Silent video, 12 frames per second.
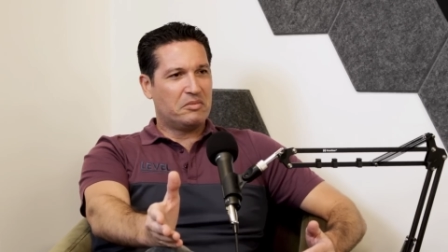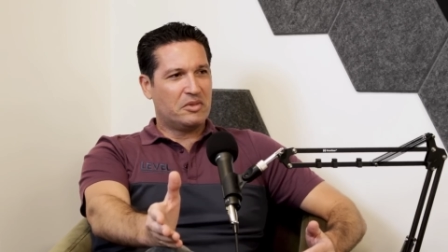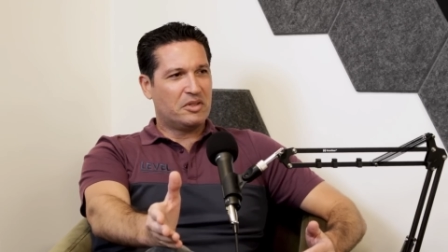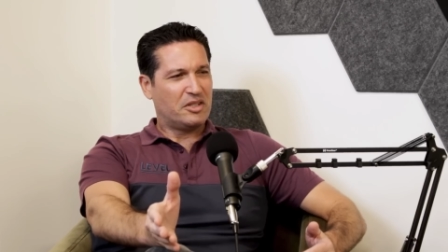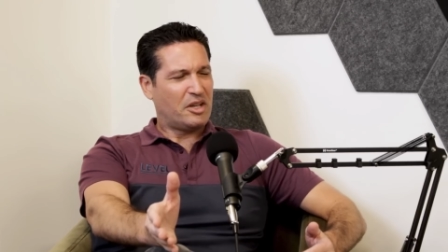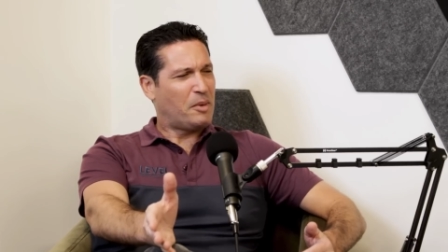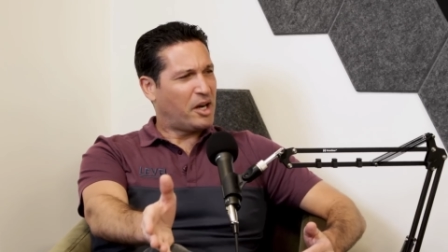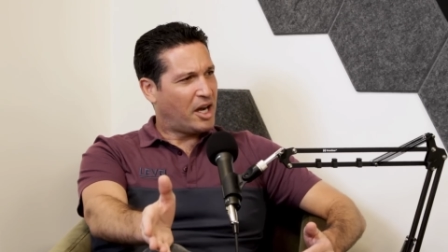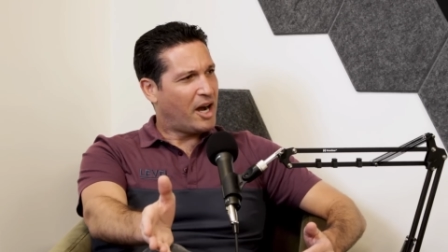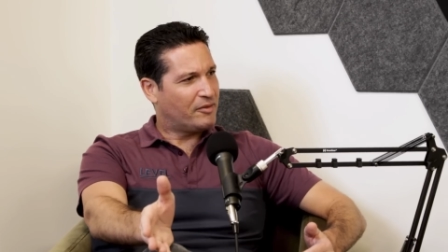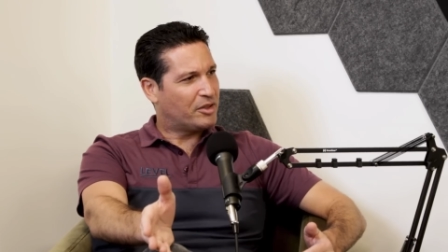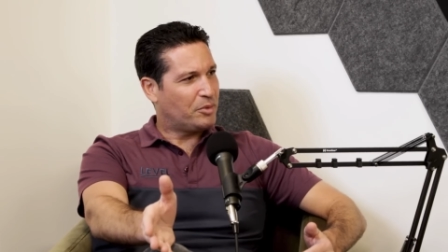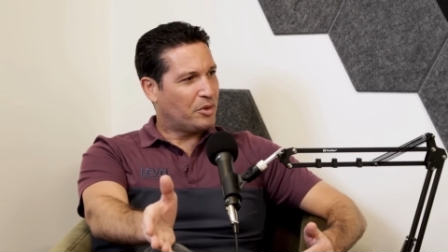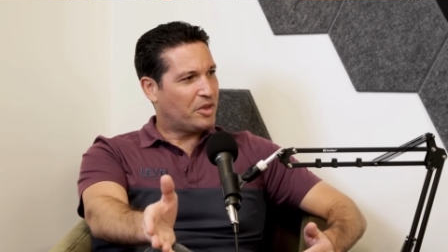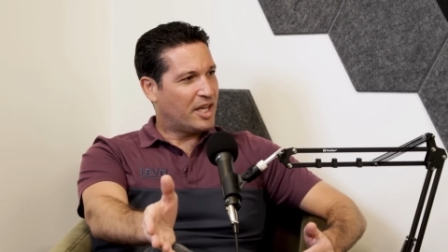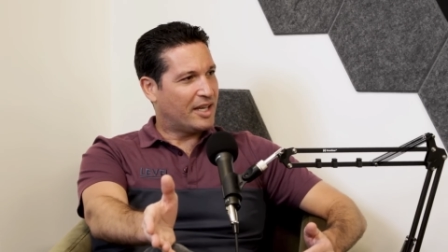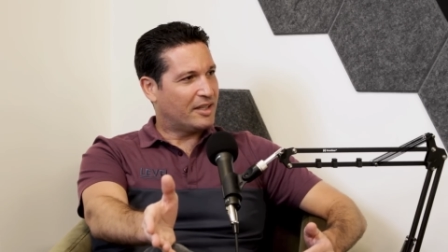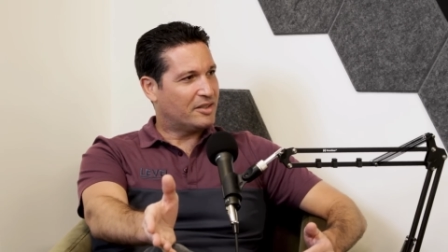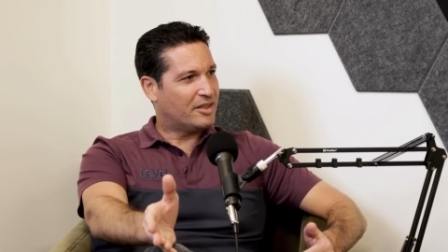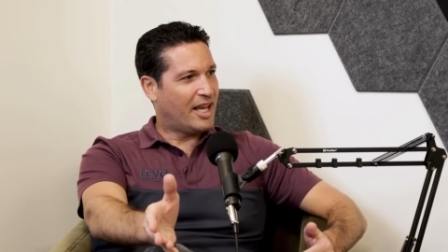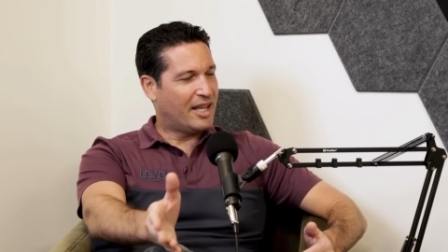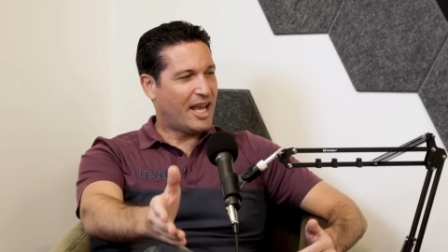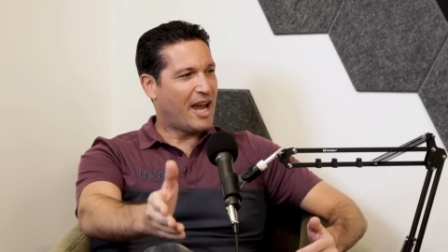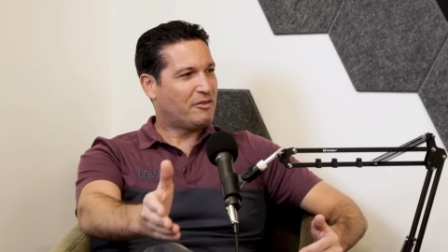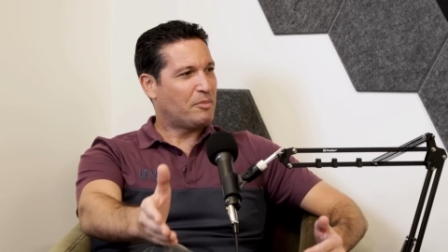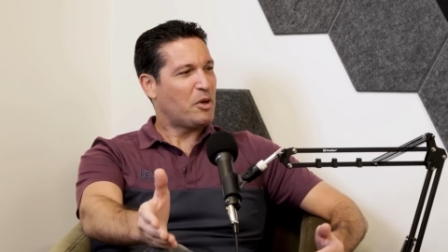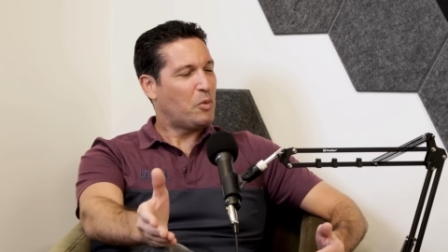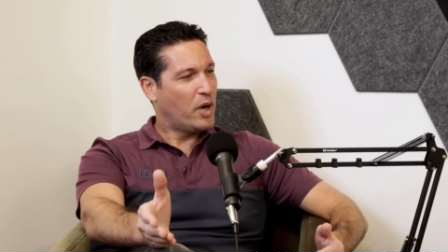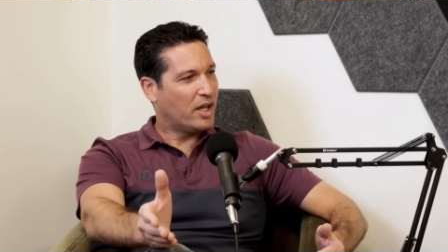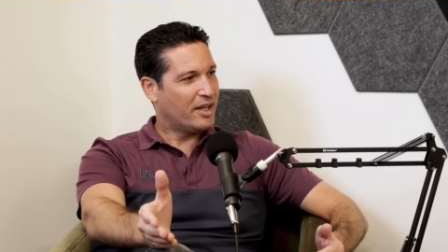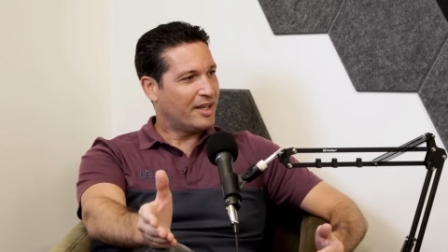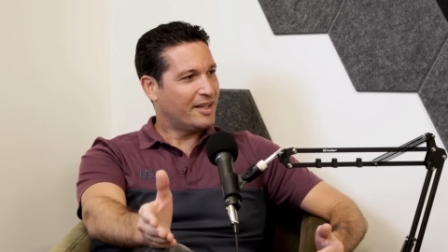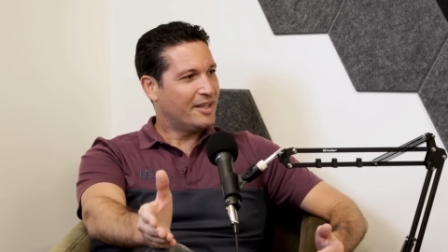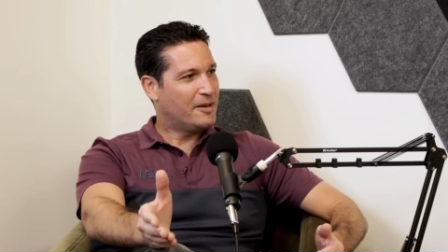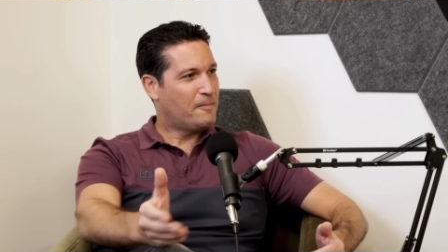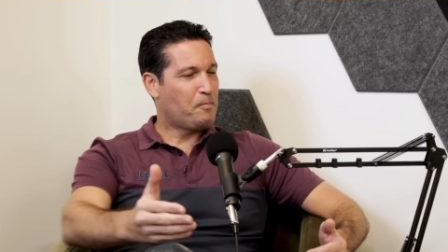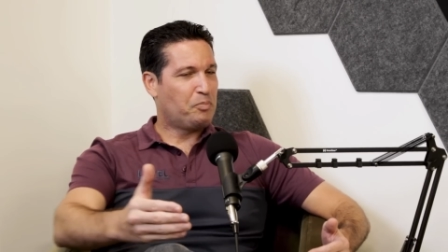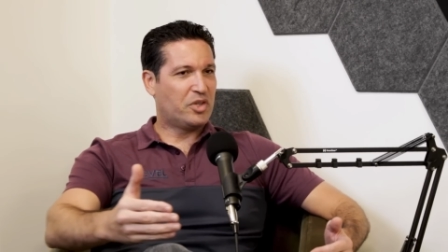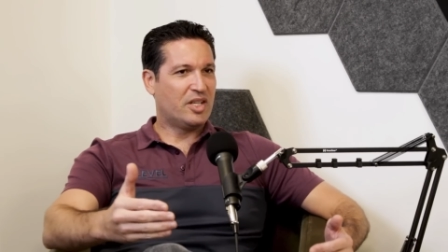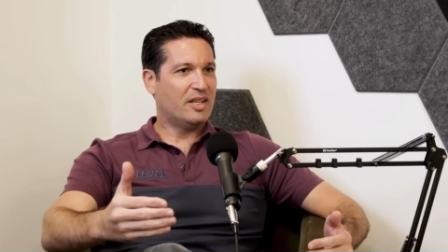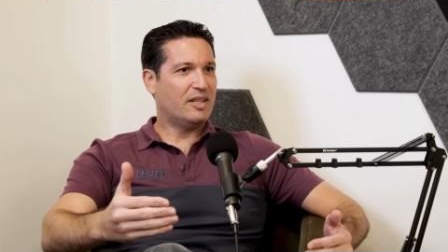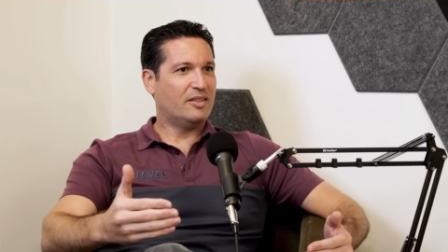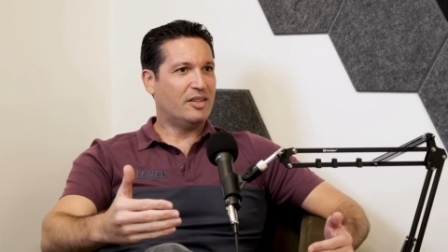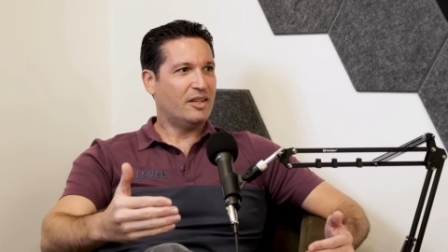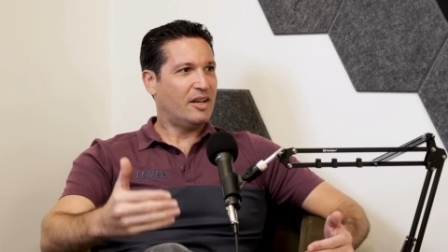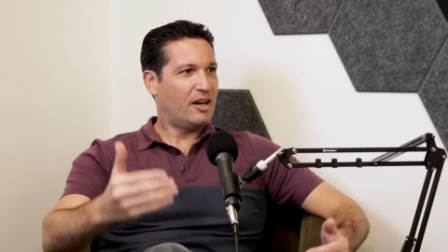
some uncomfortable things, and they have to be willing to to